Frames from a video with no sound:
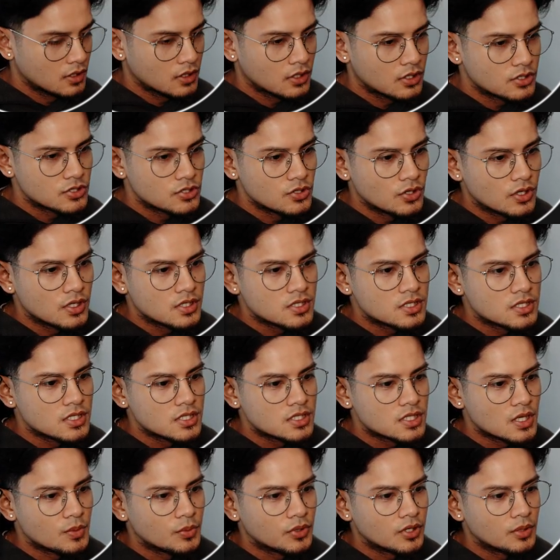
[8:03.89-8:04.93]
because you can see
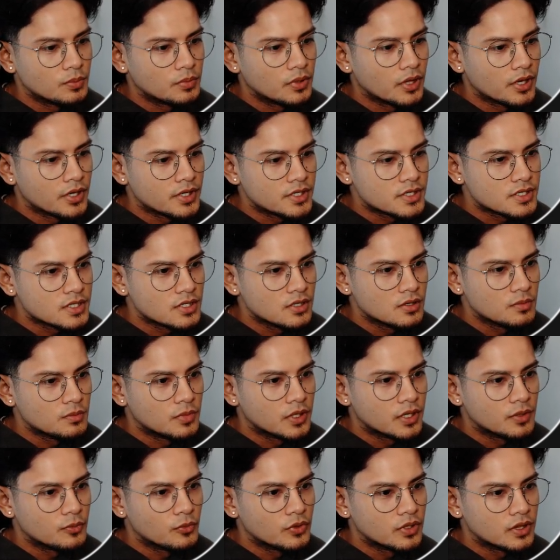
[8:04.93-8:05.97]
some of the players still,
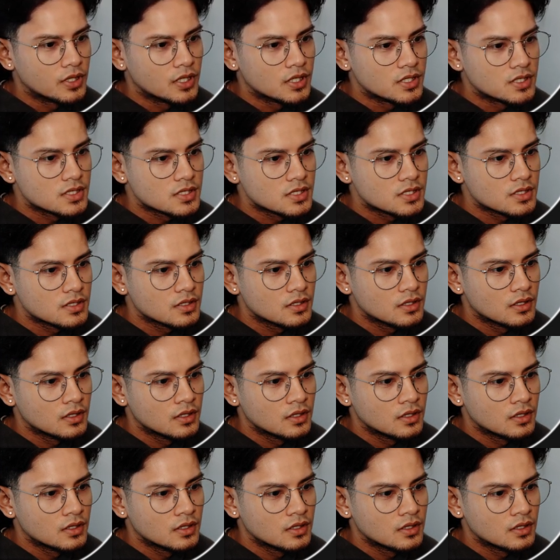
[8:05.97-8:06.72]
but with this,